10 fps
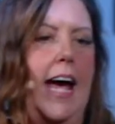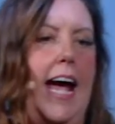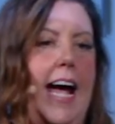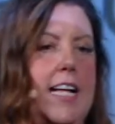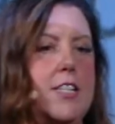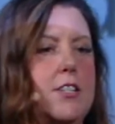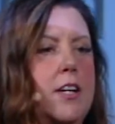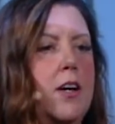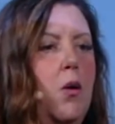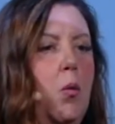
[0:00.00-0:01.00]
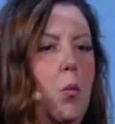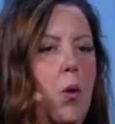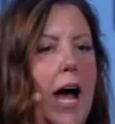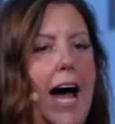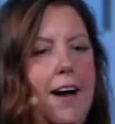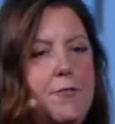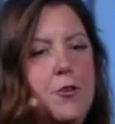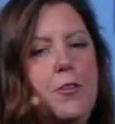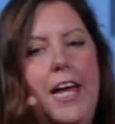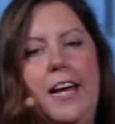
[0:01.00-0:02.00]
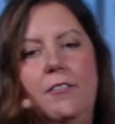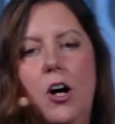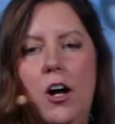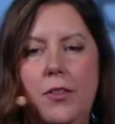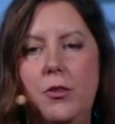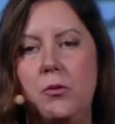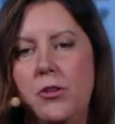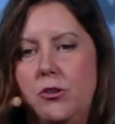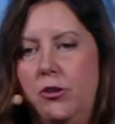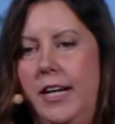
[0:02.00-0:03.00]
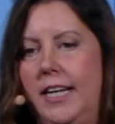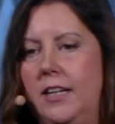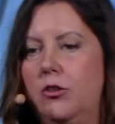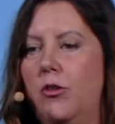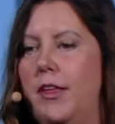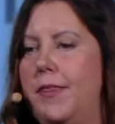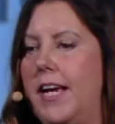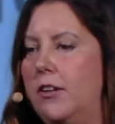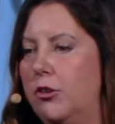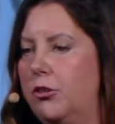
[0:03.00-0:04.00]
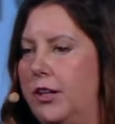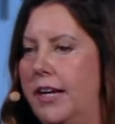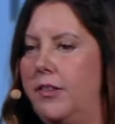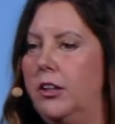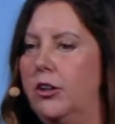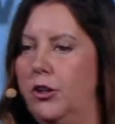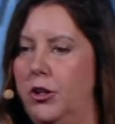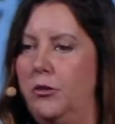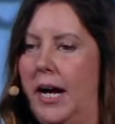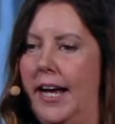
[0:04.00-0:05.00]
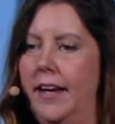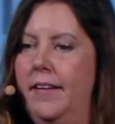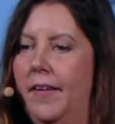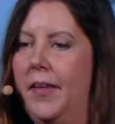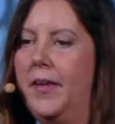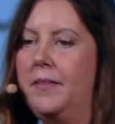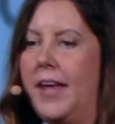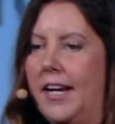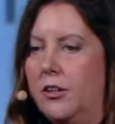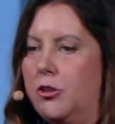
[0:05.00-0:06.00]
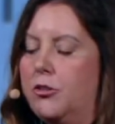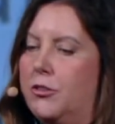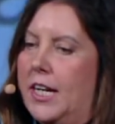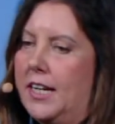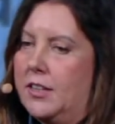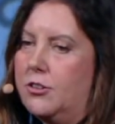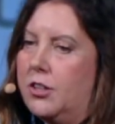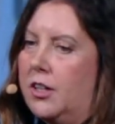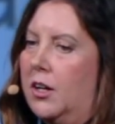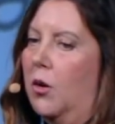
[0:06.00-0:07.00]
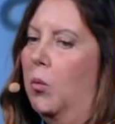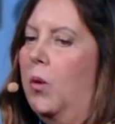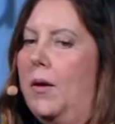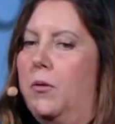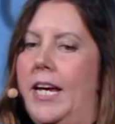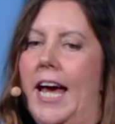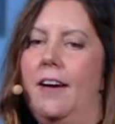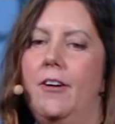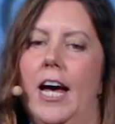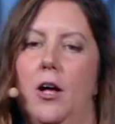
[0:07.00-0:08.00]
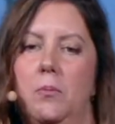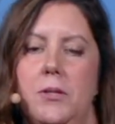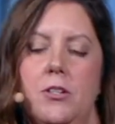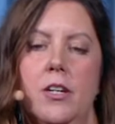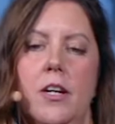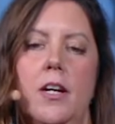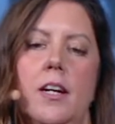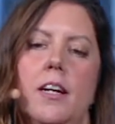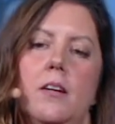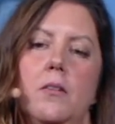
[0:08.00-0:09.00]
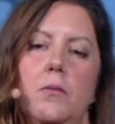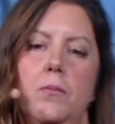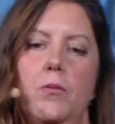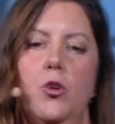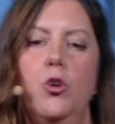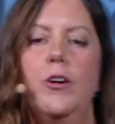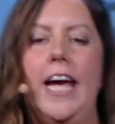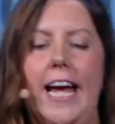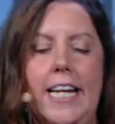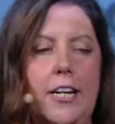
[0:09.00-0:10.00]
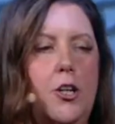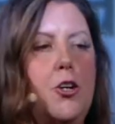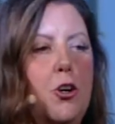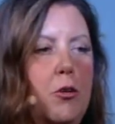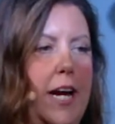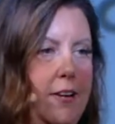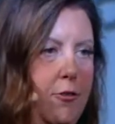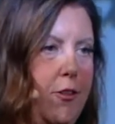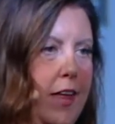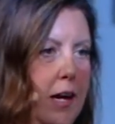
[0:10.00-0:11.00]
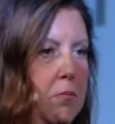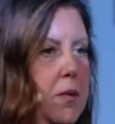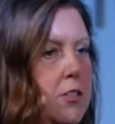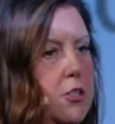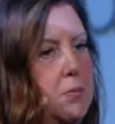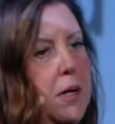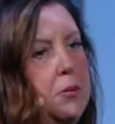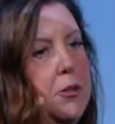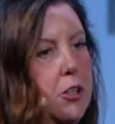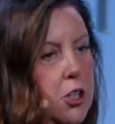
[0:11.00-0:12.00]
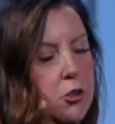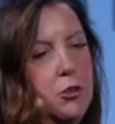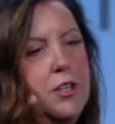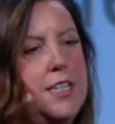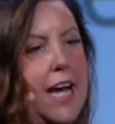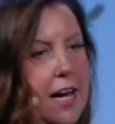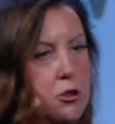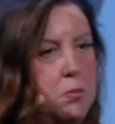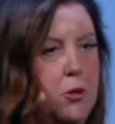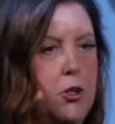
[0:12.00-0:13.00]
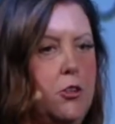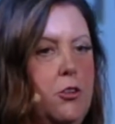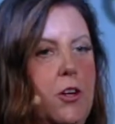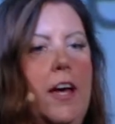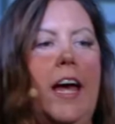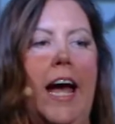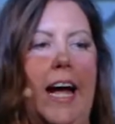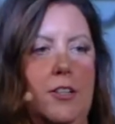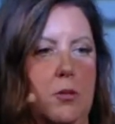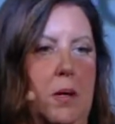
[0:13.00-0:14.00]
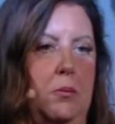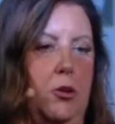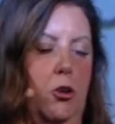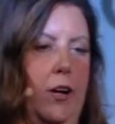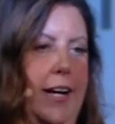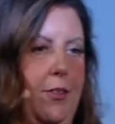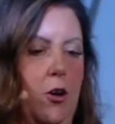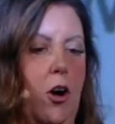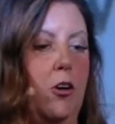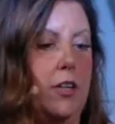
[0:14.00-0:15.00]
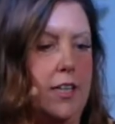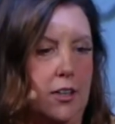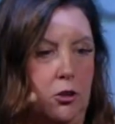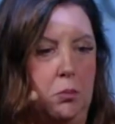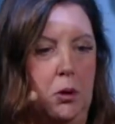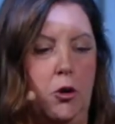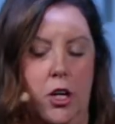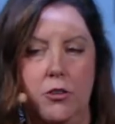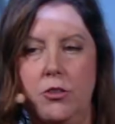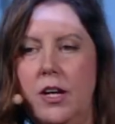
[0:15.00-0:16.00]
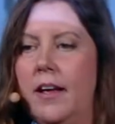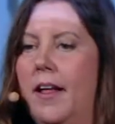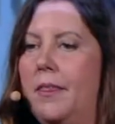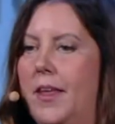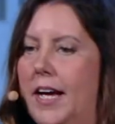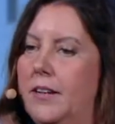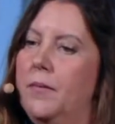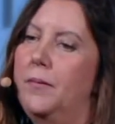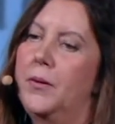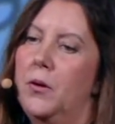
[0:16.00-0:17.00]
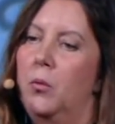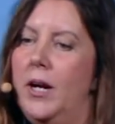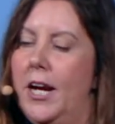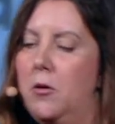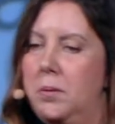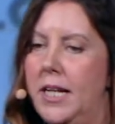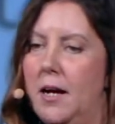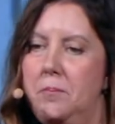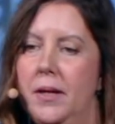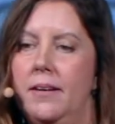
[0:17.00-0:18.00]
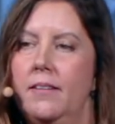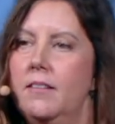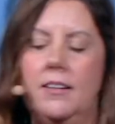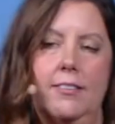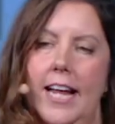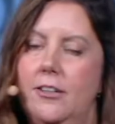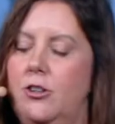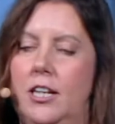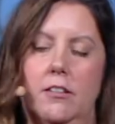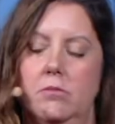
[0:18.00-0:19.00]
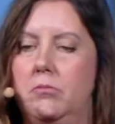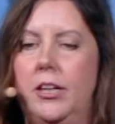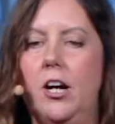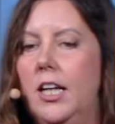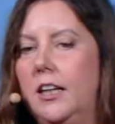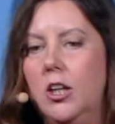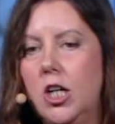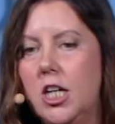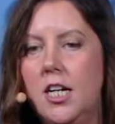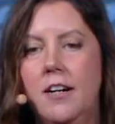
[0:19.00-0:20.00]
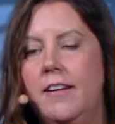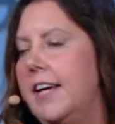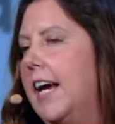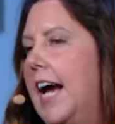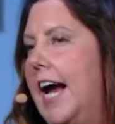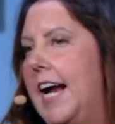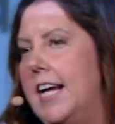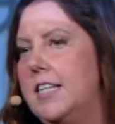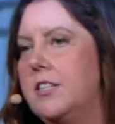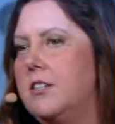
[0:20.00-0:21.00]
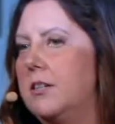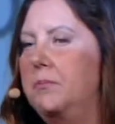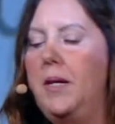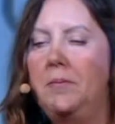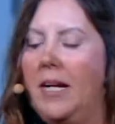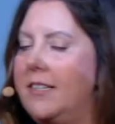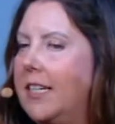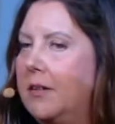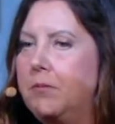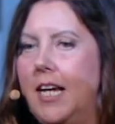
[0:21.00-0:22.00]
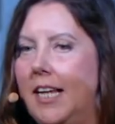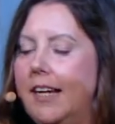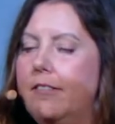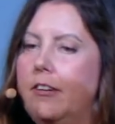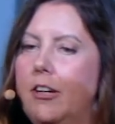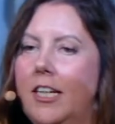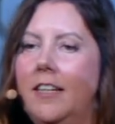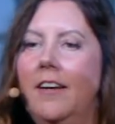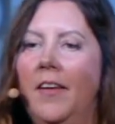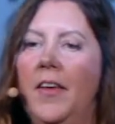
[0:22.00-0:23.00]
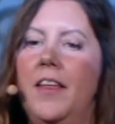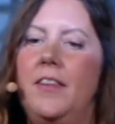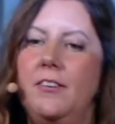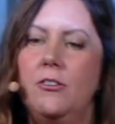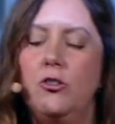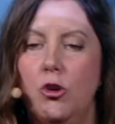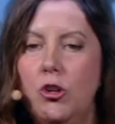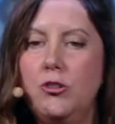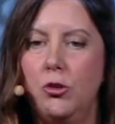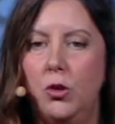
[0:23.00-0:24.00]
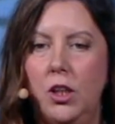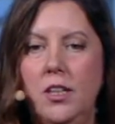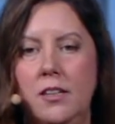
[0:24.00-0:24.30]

And after they have gone through the training so that they understand the Looker UI, they understand what we have helped create and curate for them to be able to use in dashboards and to be able to create in their own in Explorers, then we open up a Slack channel. We call it Looker, and me and my team tell everyone, this is your tool.